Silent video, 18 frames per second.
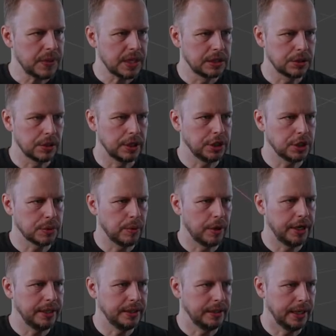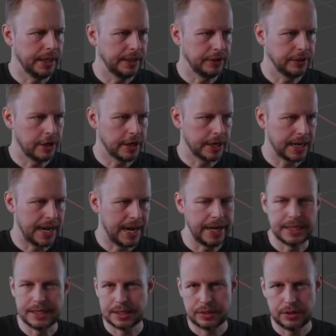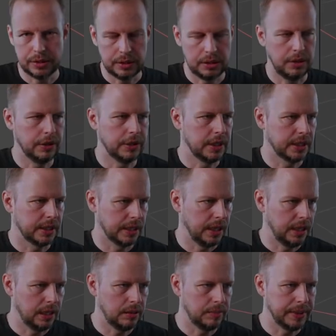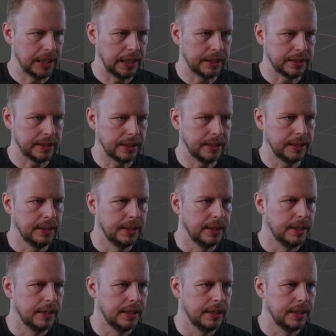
So I just wanted the dark eyes to look a little bit like that.